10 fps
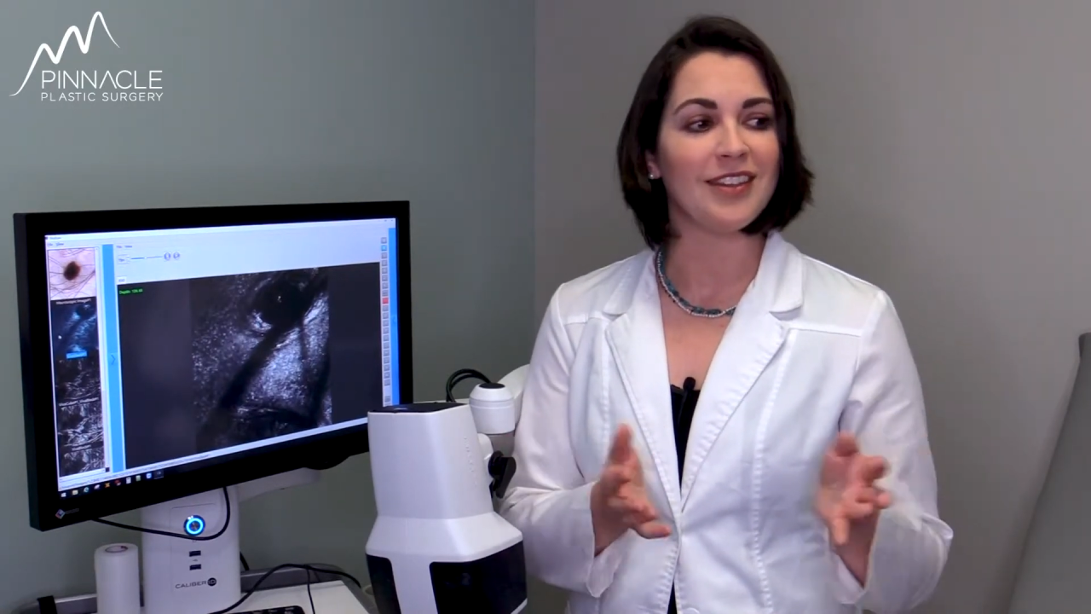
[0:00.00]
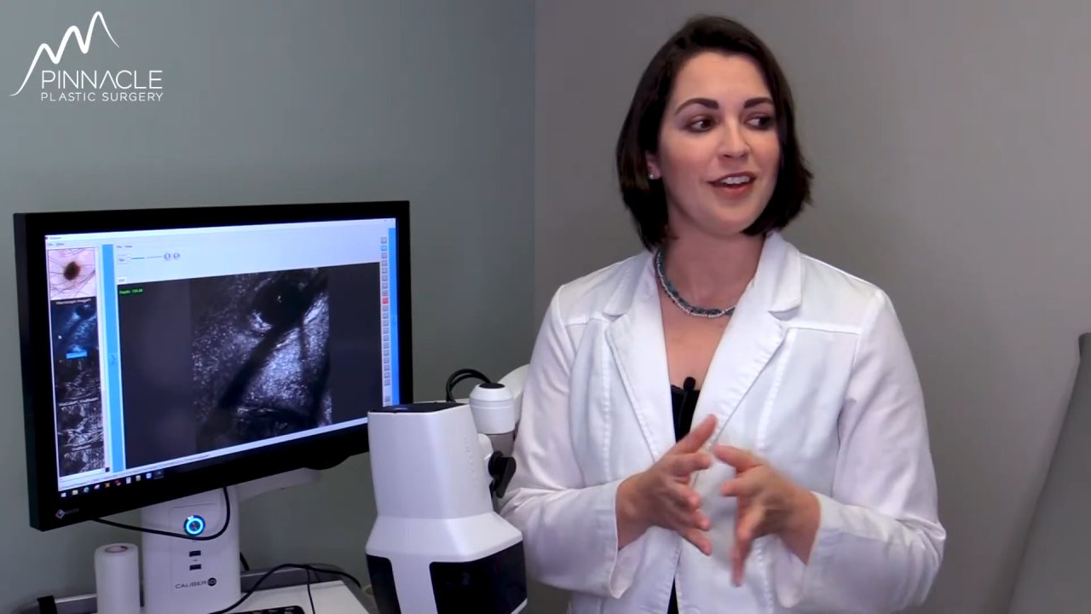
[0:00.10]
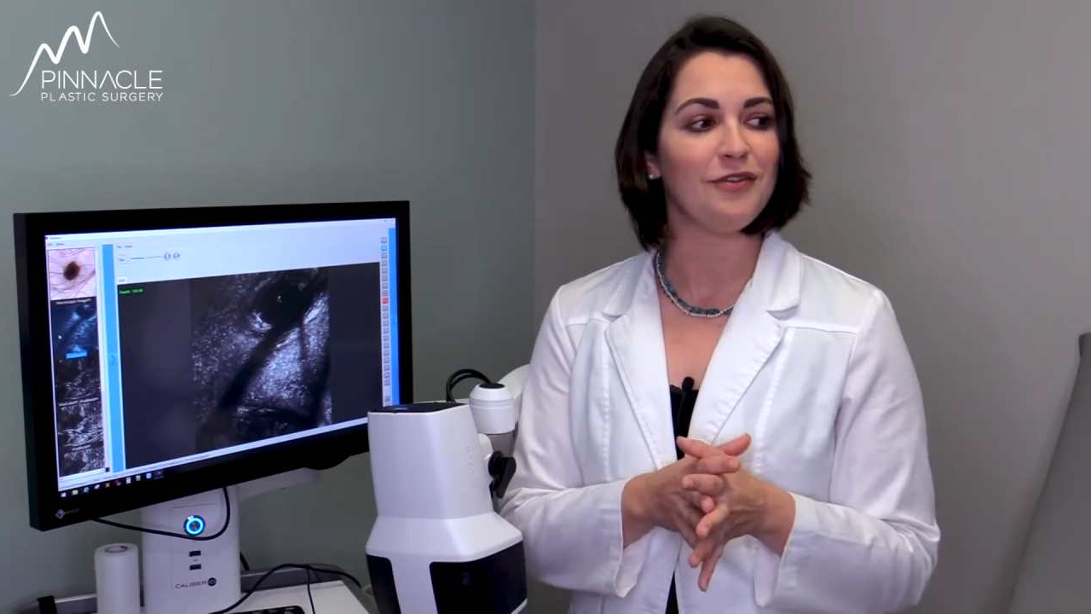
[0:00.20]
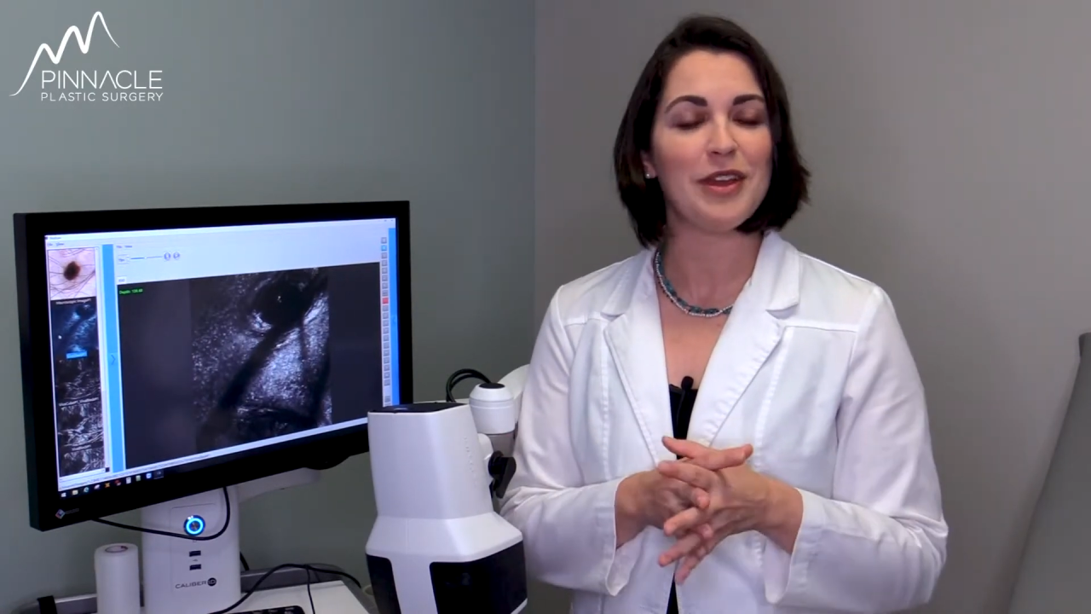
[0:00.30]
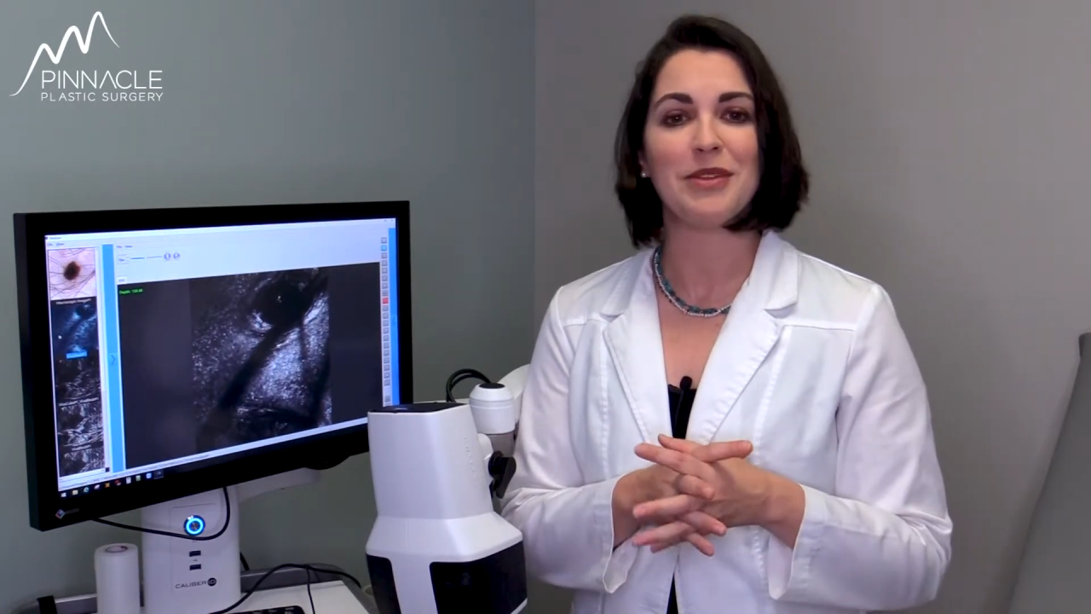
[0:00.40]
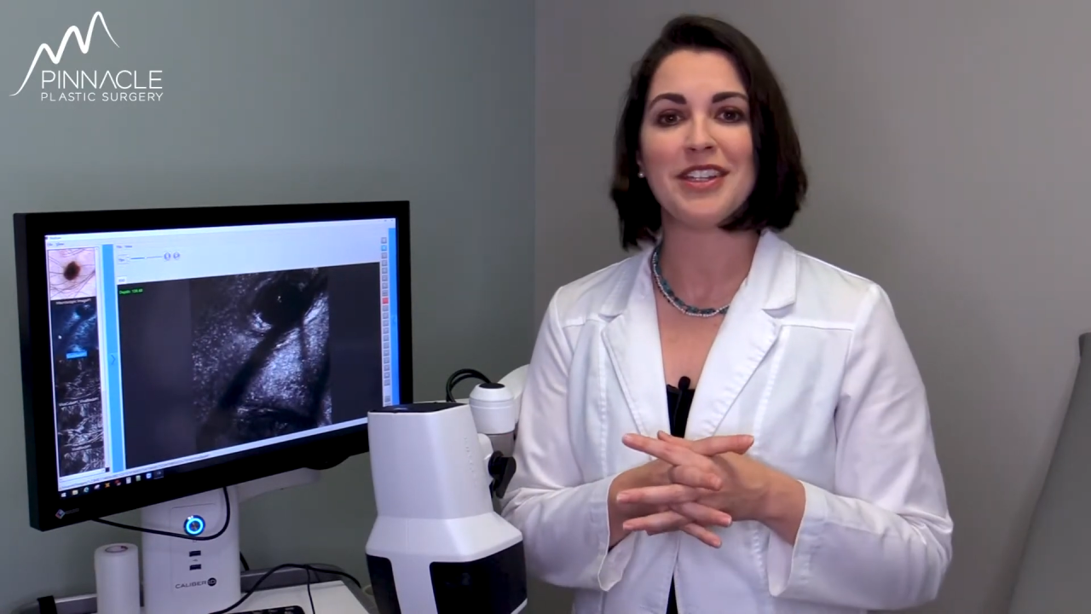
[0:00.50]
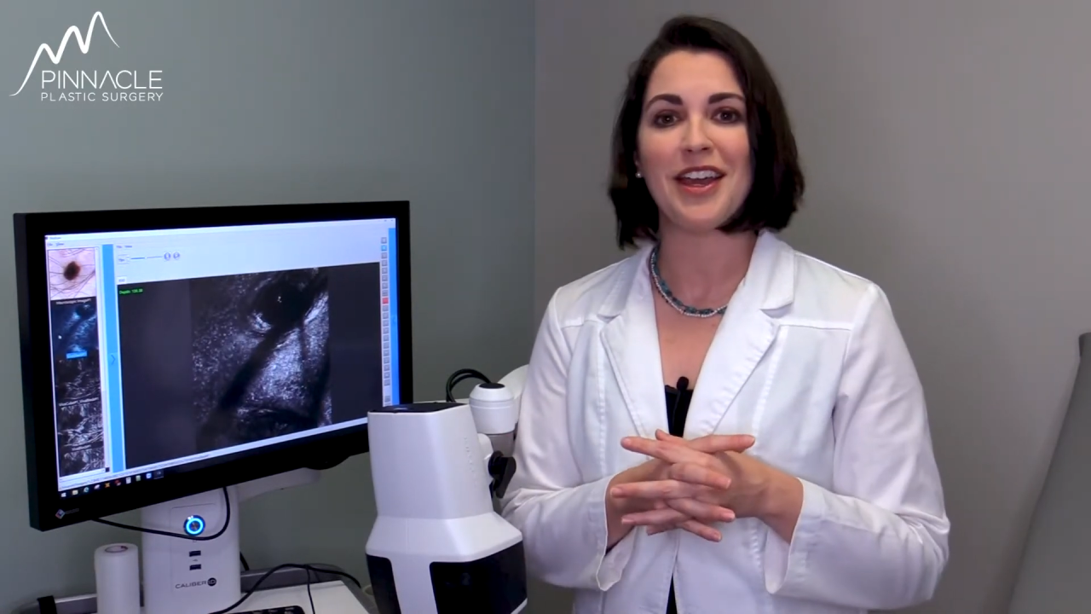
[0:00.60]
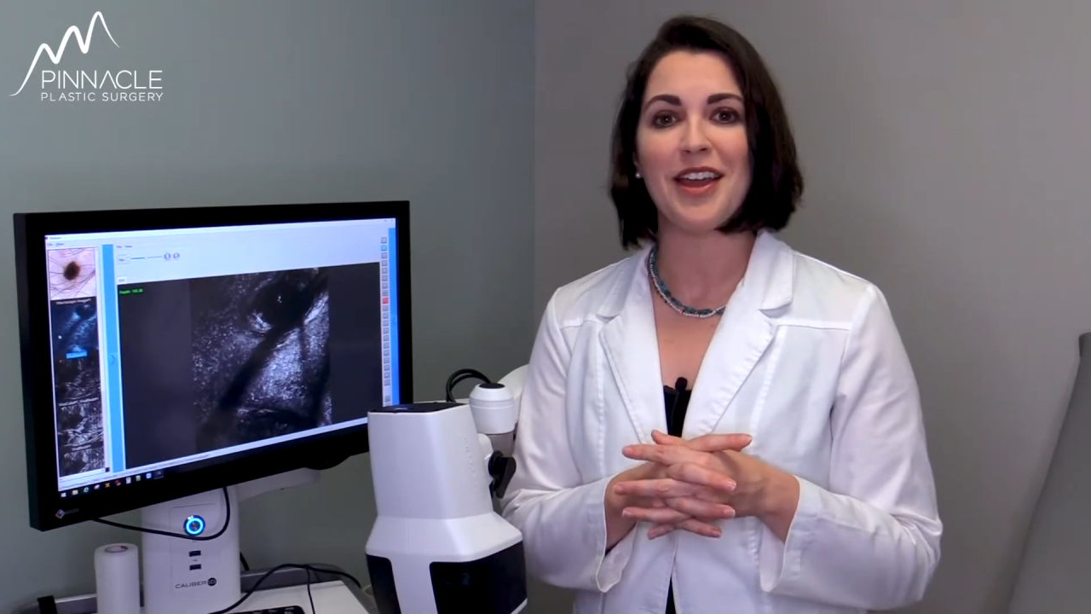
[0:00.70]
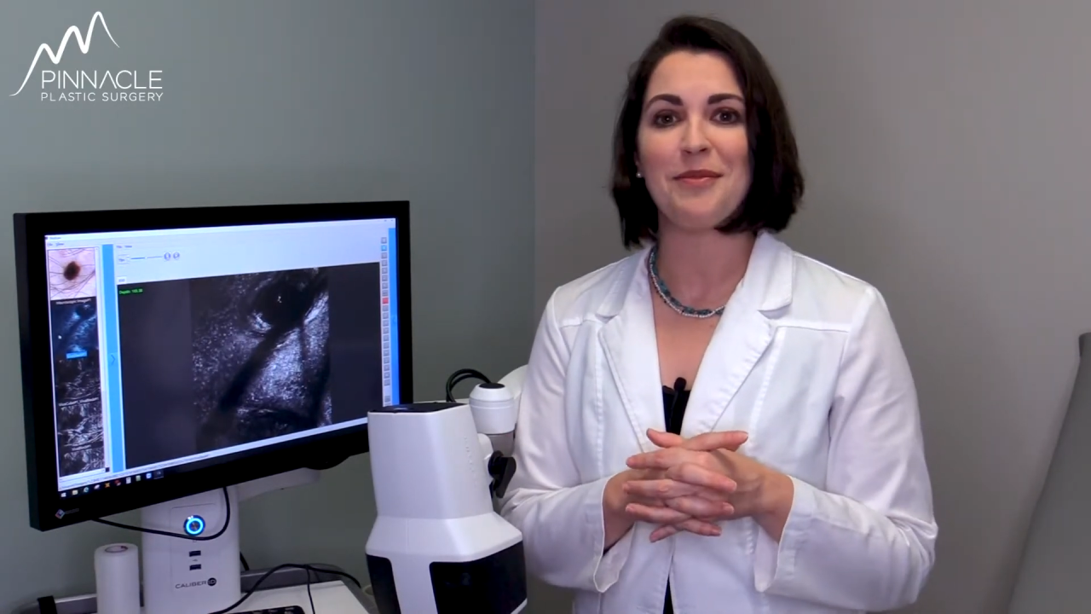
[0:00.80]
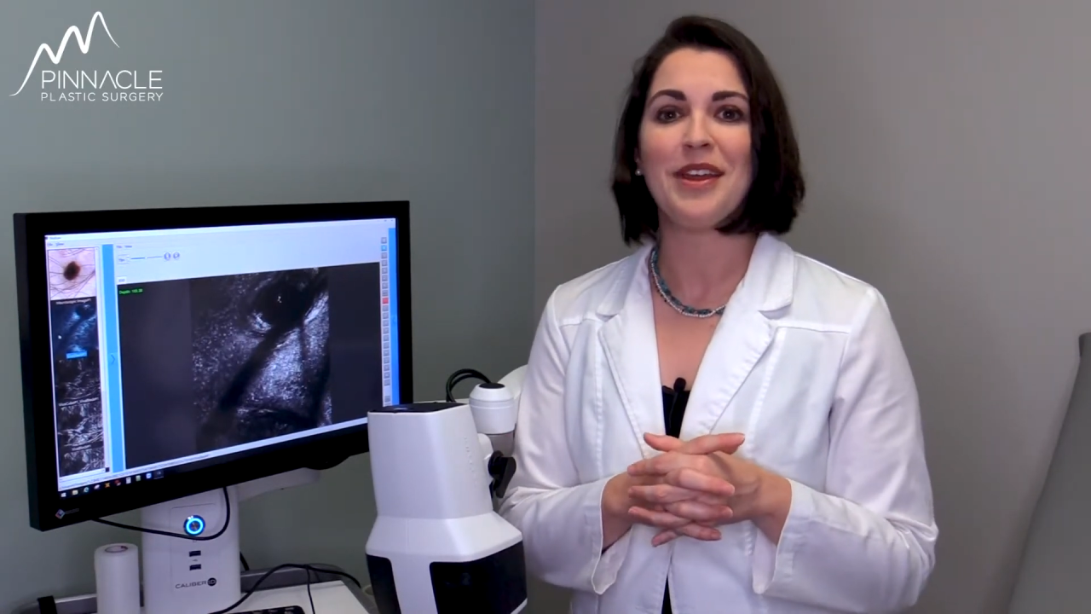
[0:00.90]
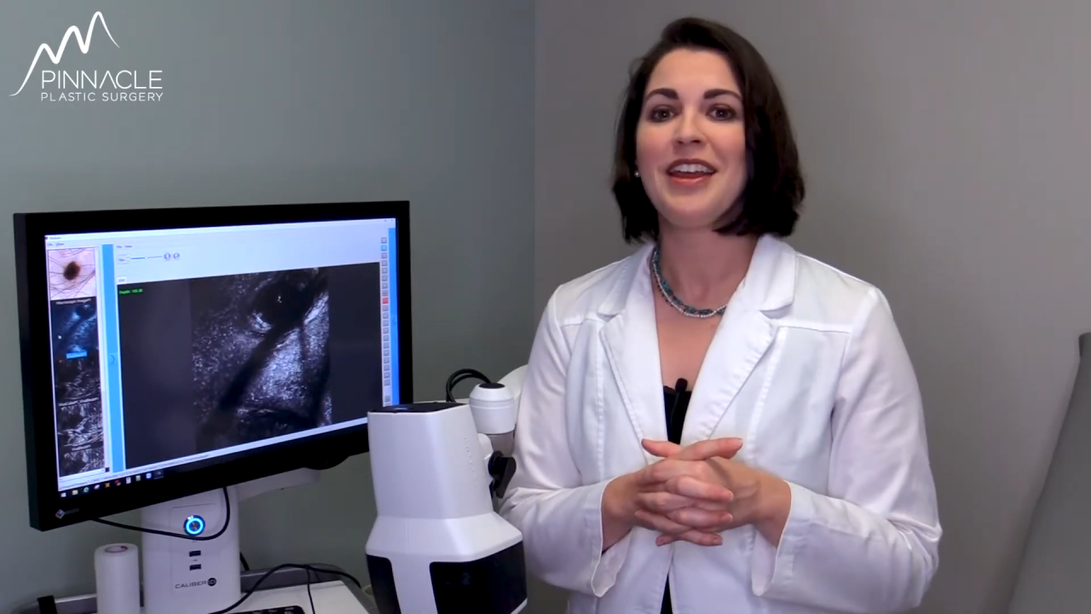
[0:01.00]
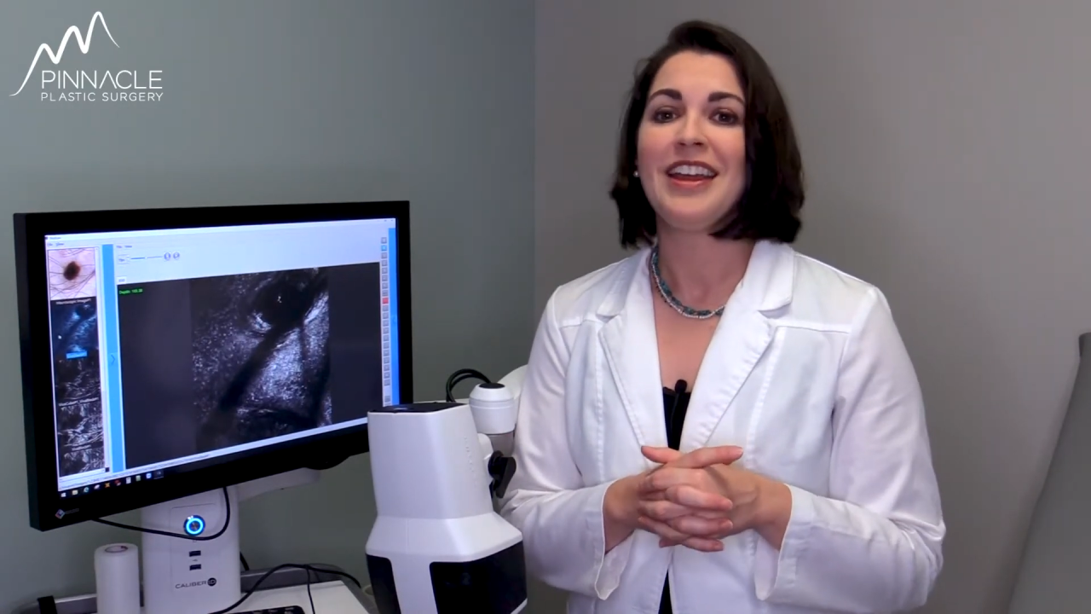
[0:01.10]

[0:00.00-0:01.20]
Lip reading: family time,